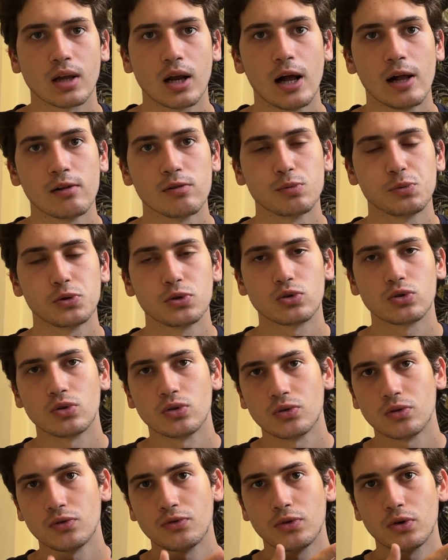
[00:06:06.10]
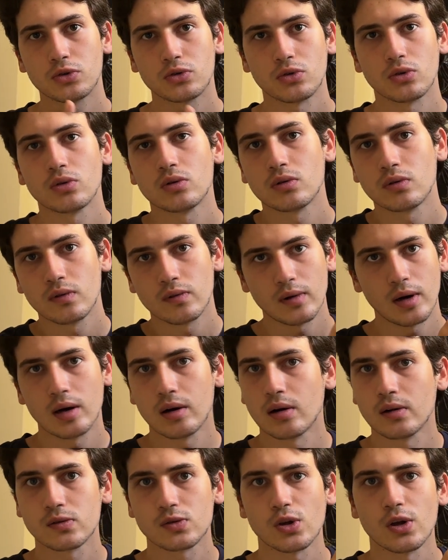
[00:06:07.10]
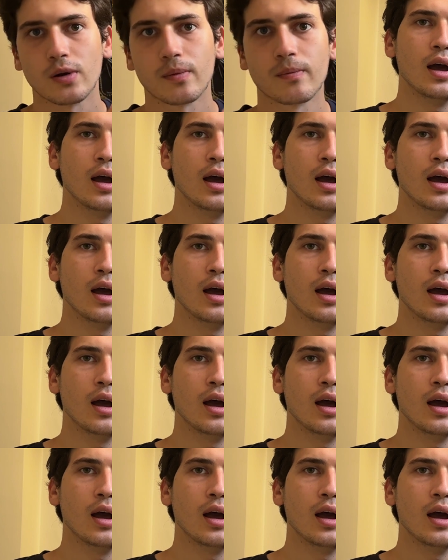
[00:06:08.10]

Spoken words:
I will put the photo around here.